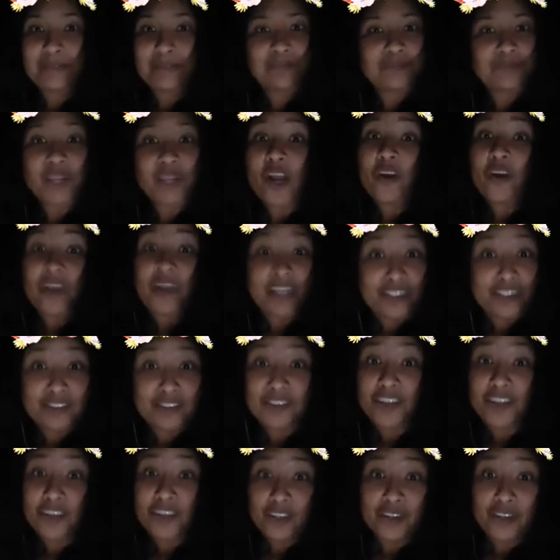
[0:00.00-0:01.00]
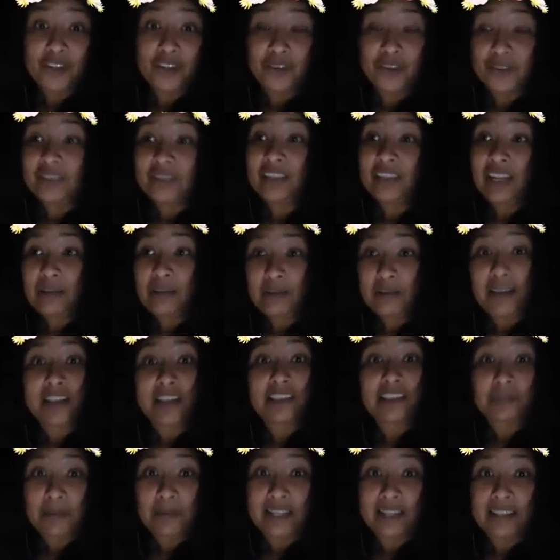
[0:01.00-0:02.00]
Alright, so you don't know. Let me
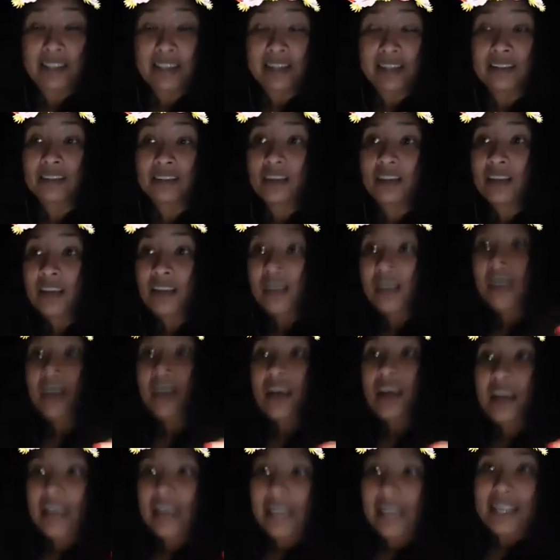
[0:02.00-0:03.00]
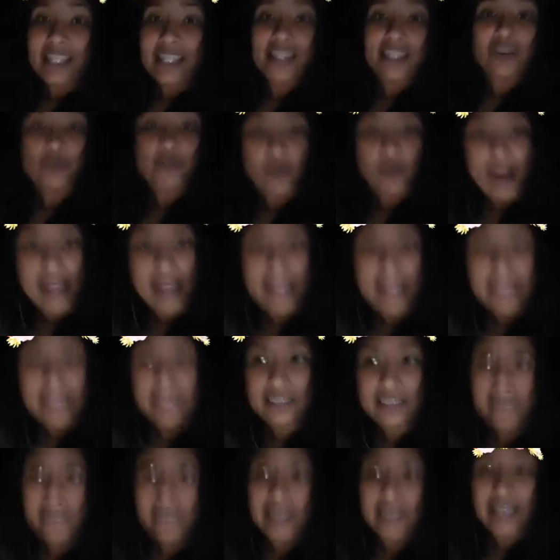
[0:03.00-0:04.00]
explain that. Eating right
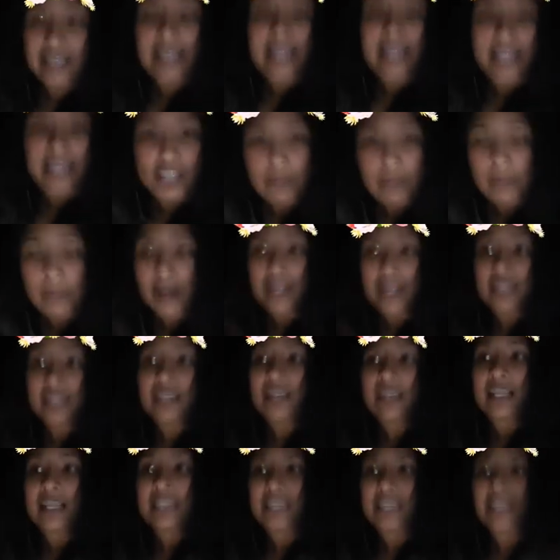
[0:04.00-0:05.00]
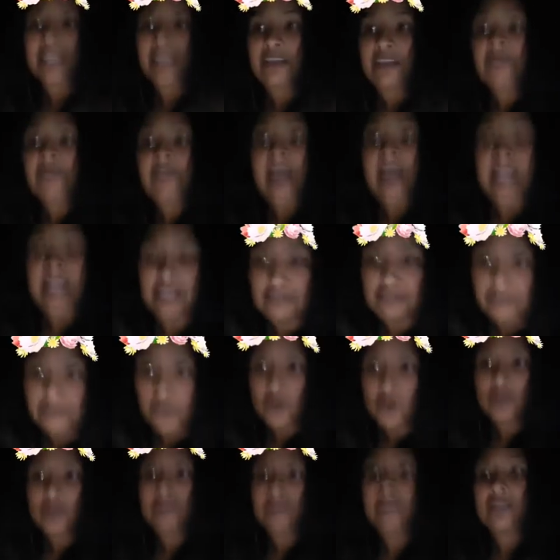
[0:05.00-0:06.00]
to heal your body and eating fatty
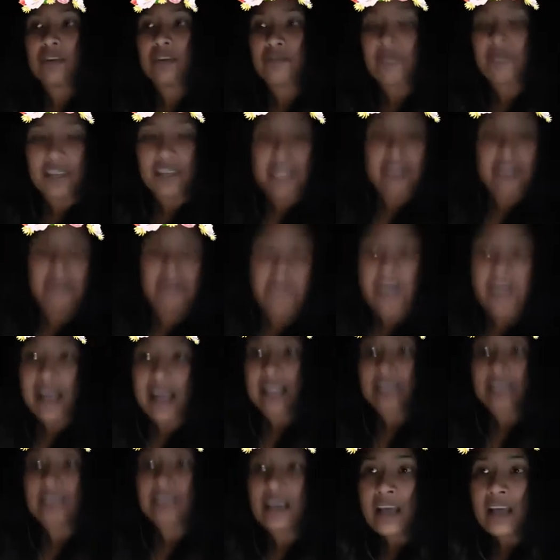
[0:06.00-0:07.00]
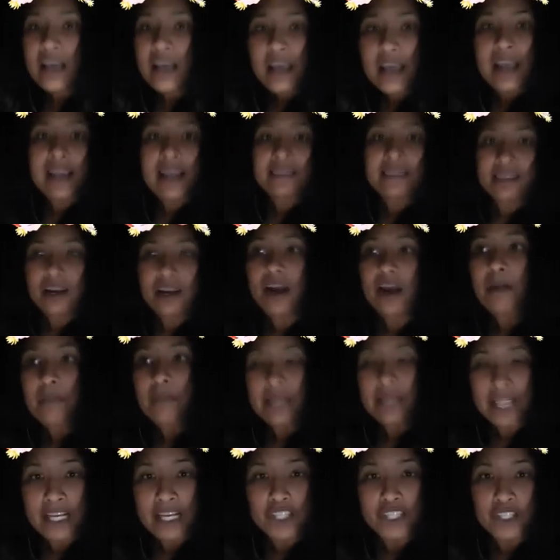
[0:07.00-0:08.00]
foods to feed the fat is a
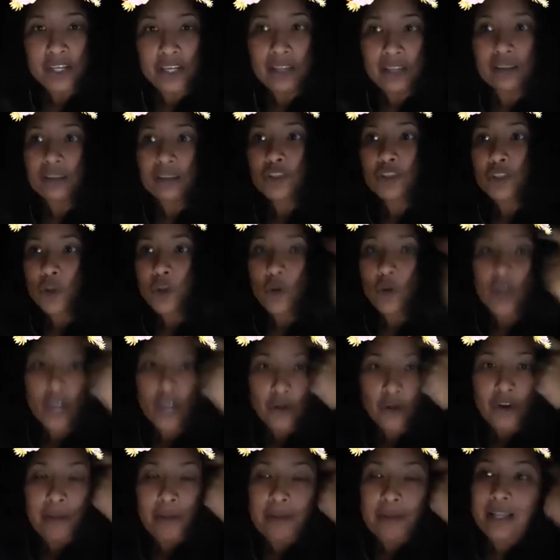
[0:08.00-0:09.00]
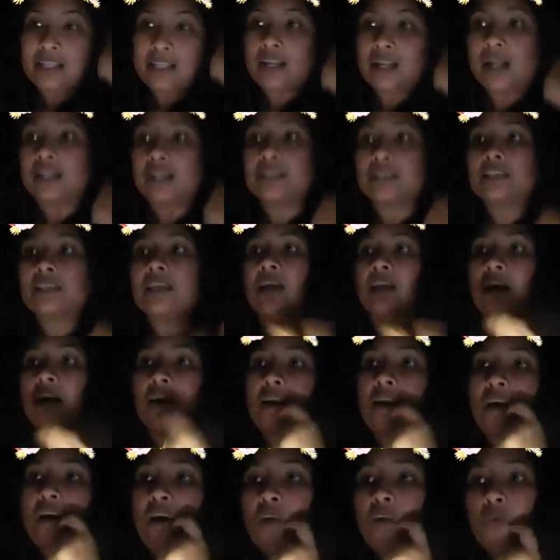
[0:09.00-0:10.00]
combination. So Caribbean culture,
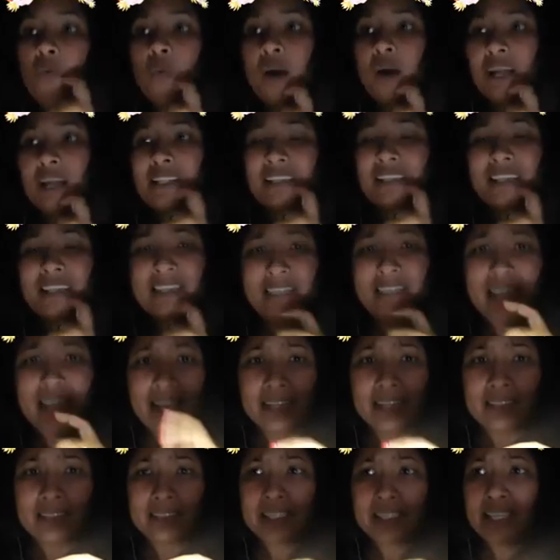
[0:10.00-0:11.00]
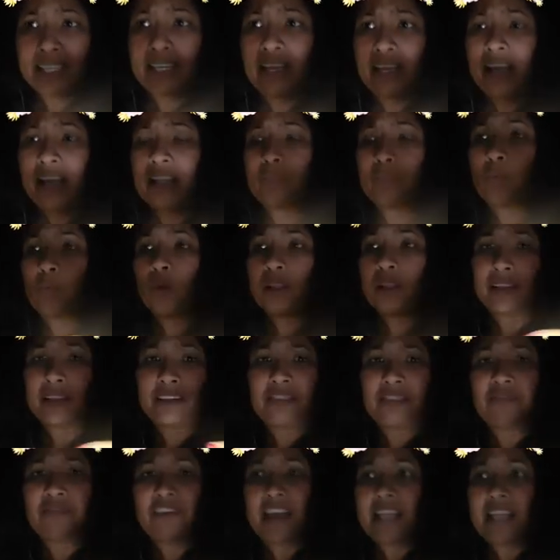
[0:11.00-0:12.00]
what is healthy and what
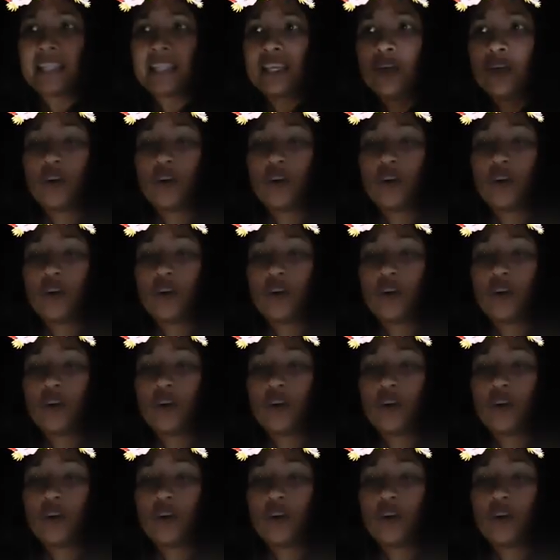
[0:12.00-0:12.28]
is fatty or